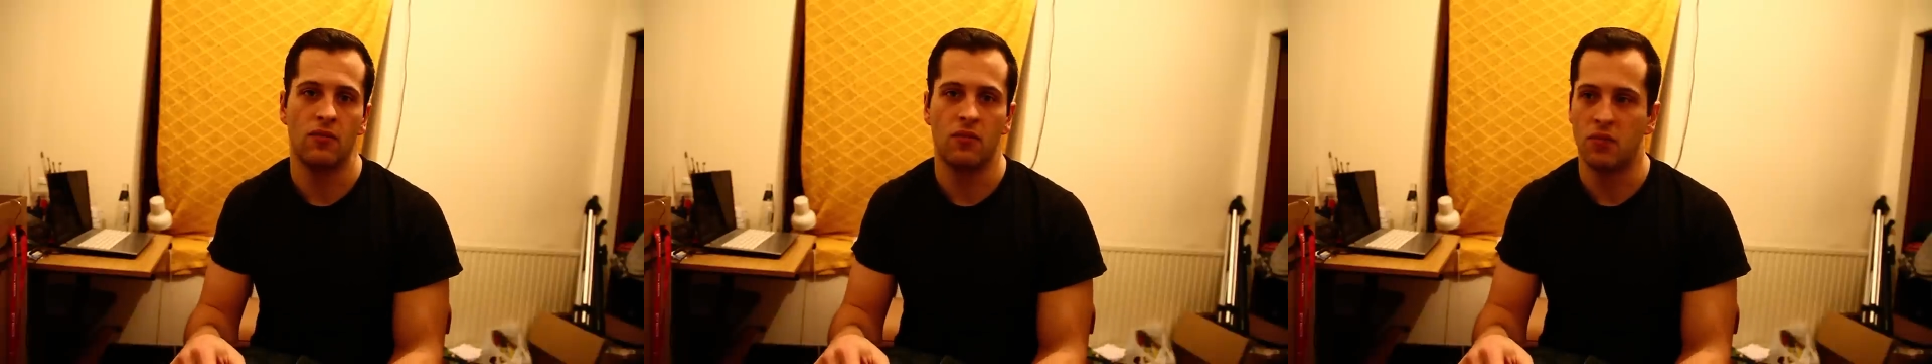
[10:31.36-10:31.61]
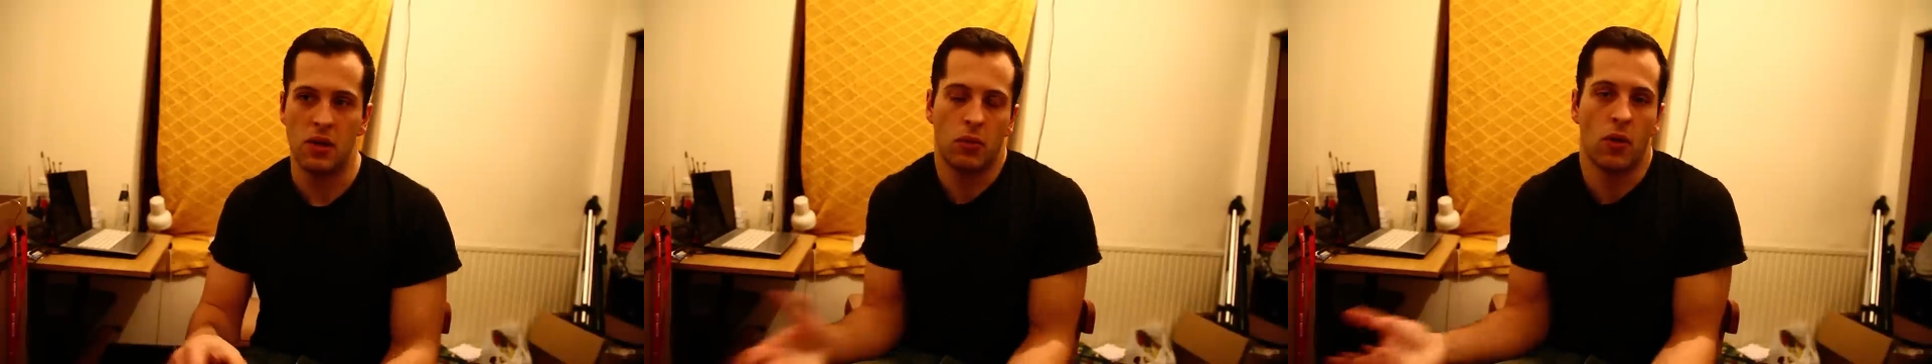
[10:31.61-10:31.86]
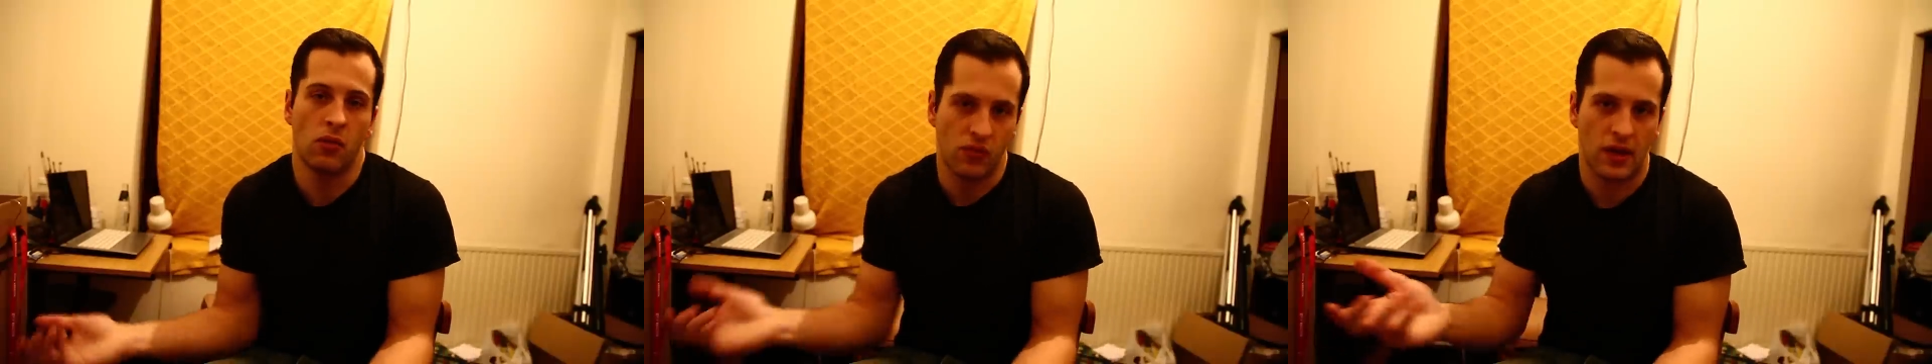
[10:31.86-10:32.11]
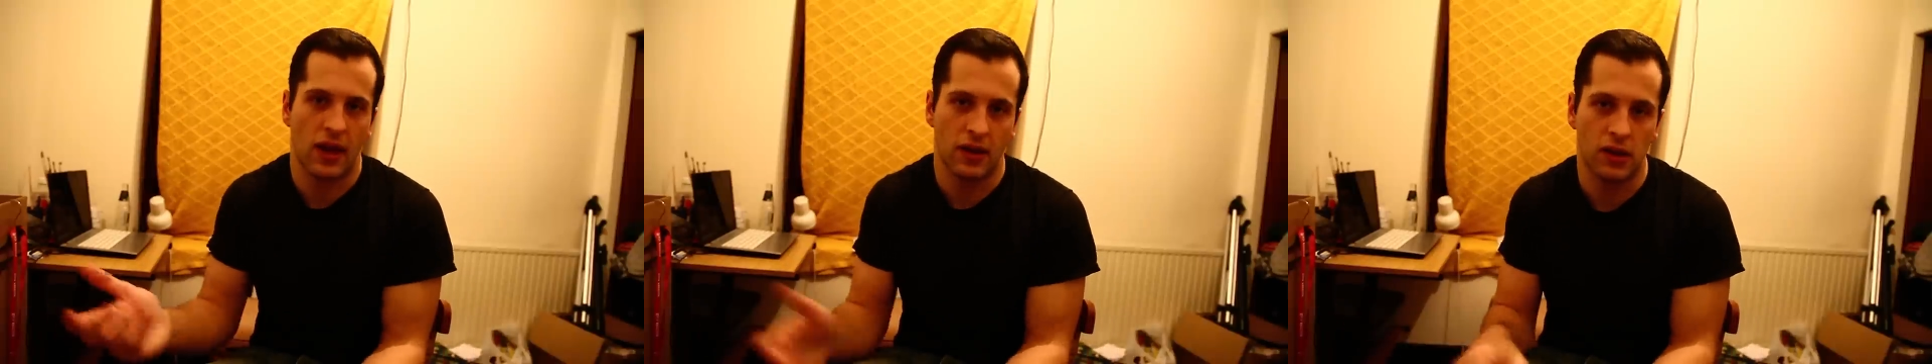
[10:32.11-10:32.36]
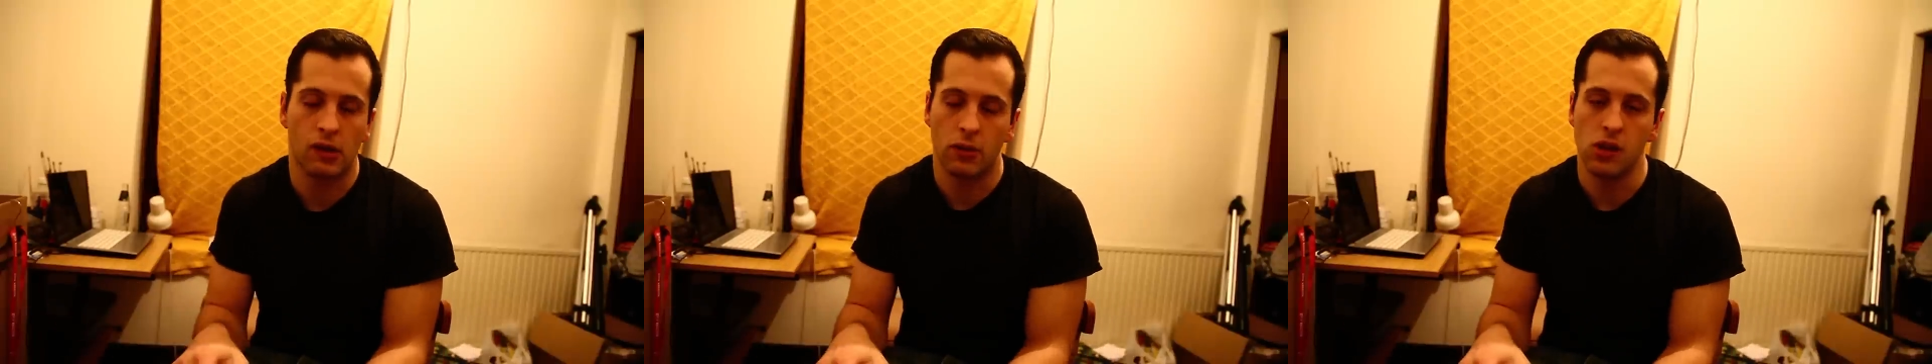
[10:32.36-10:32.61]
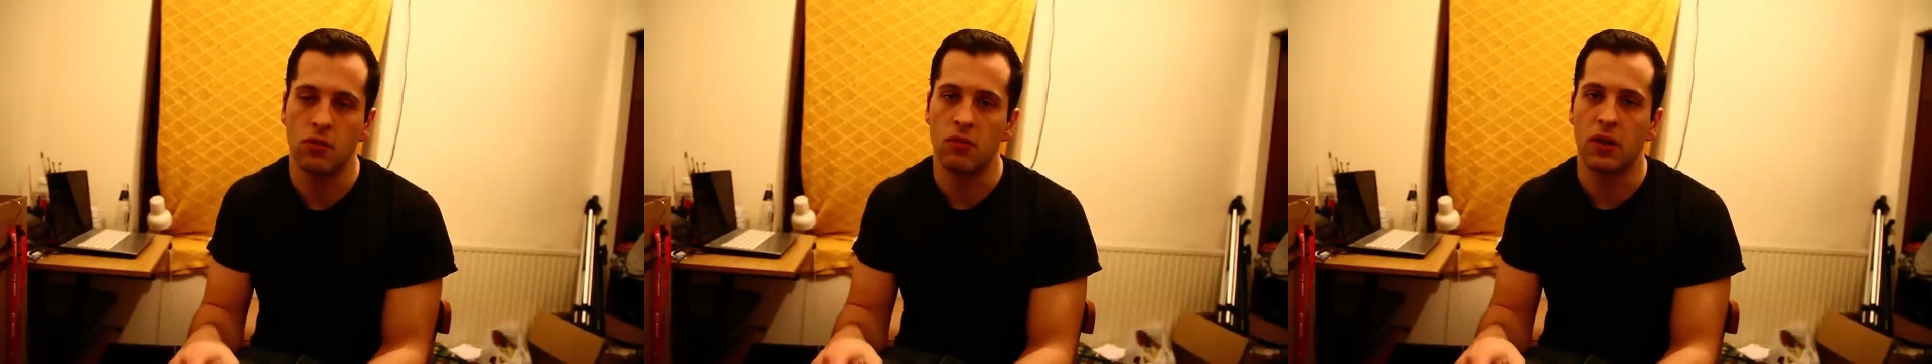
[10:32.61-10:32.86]
People won't start doing
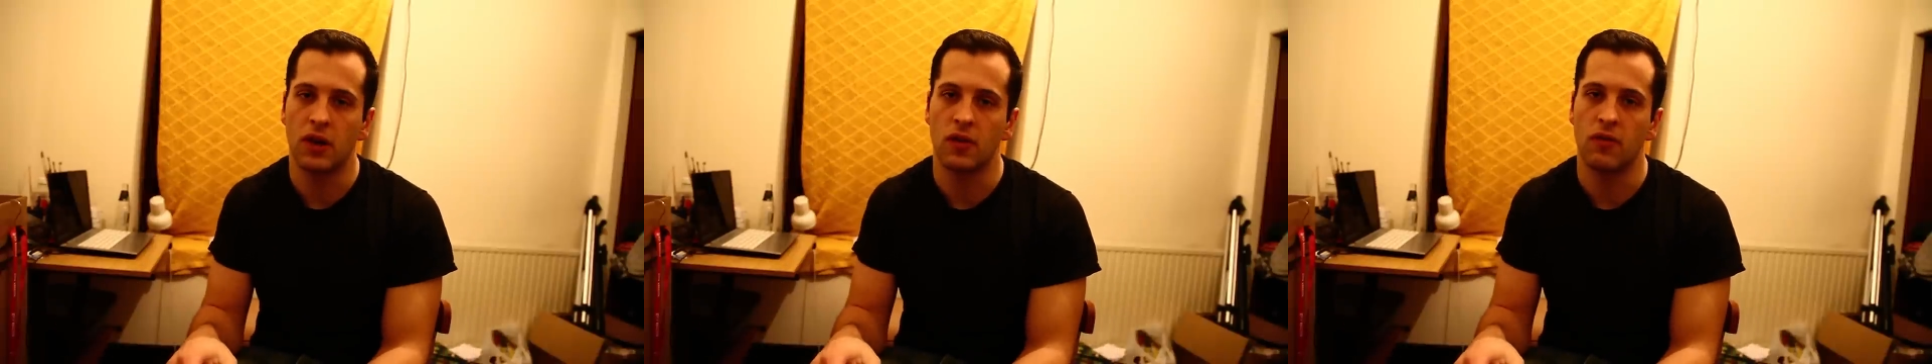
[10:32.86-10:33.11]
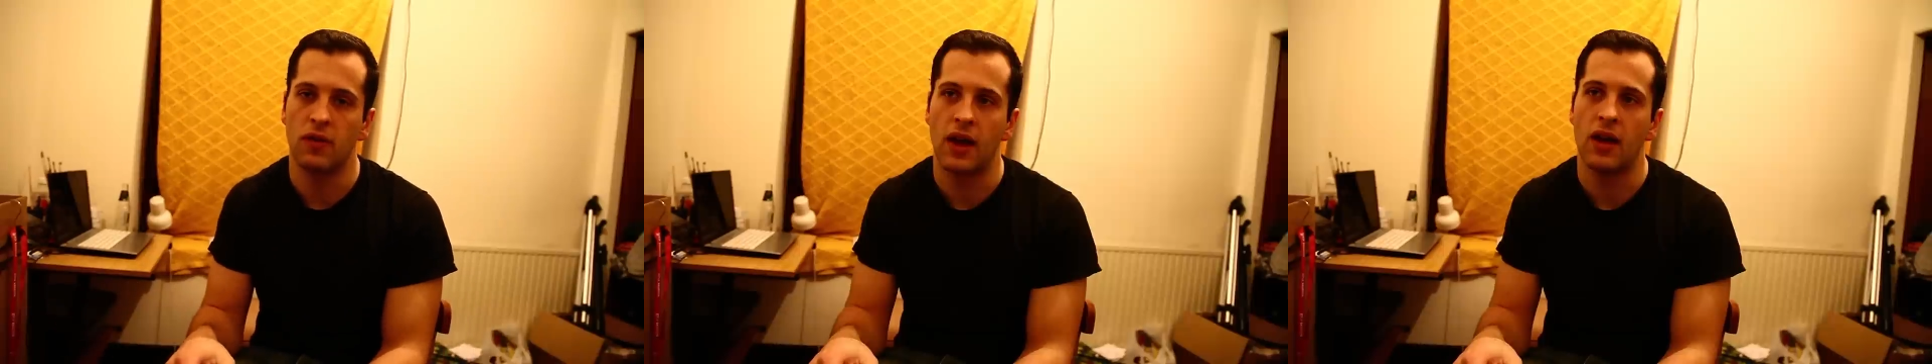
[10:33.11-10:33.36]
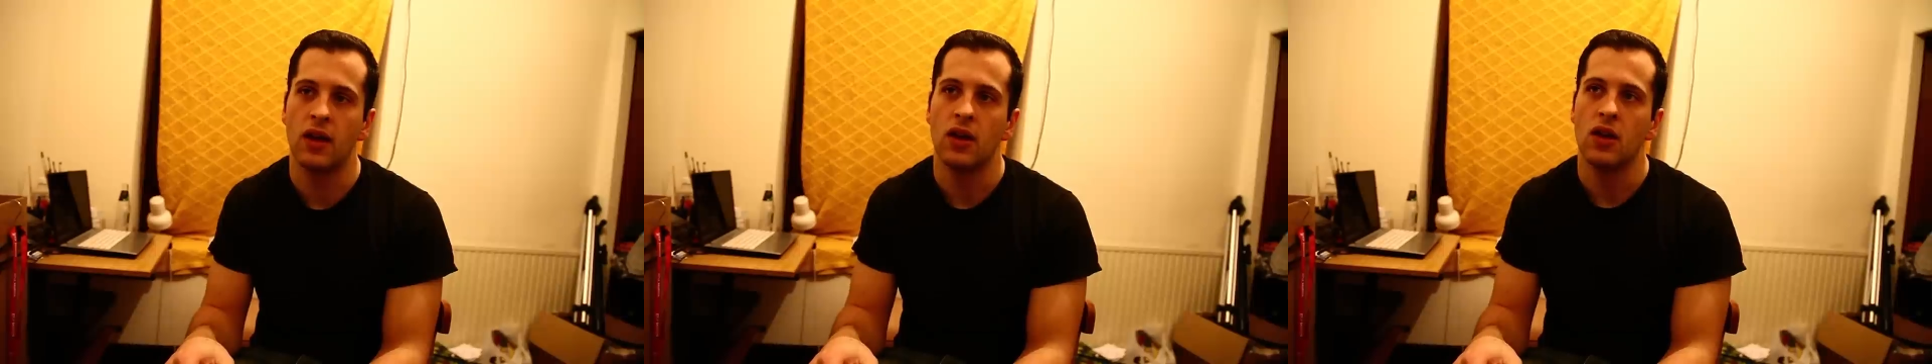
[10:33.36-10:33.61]
you in because of that.